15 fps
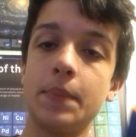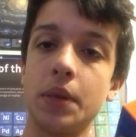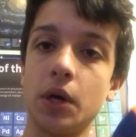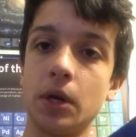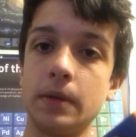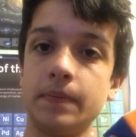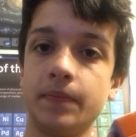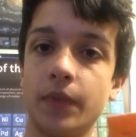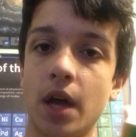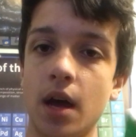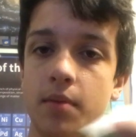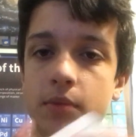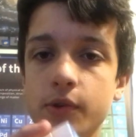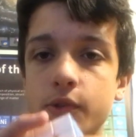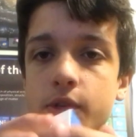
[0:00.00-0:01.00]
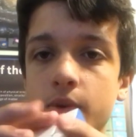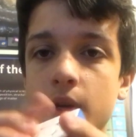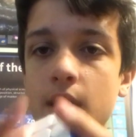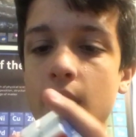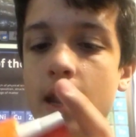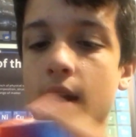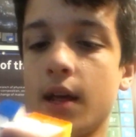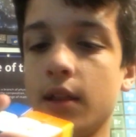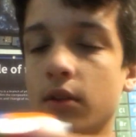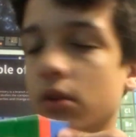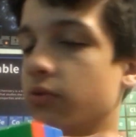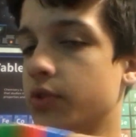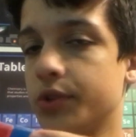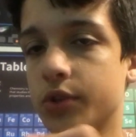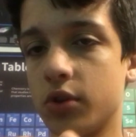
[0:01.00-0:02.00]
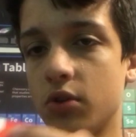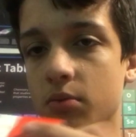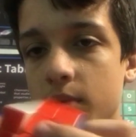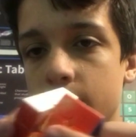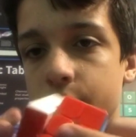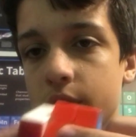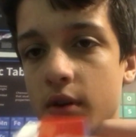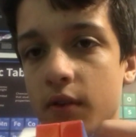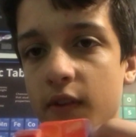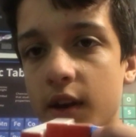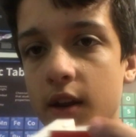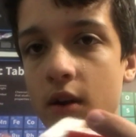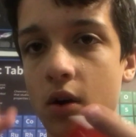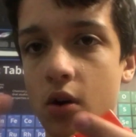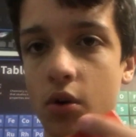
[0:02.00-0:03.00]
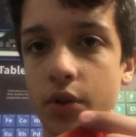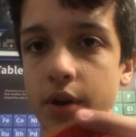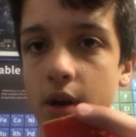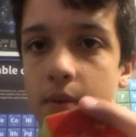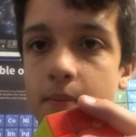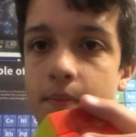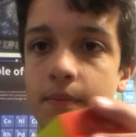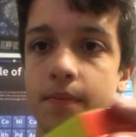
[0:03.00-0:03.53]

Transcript: but I'm used to it, and I love this cube, and I solve in it all the time.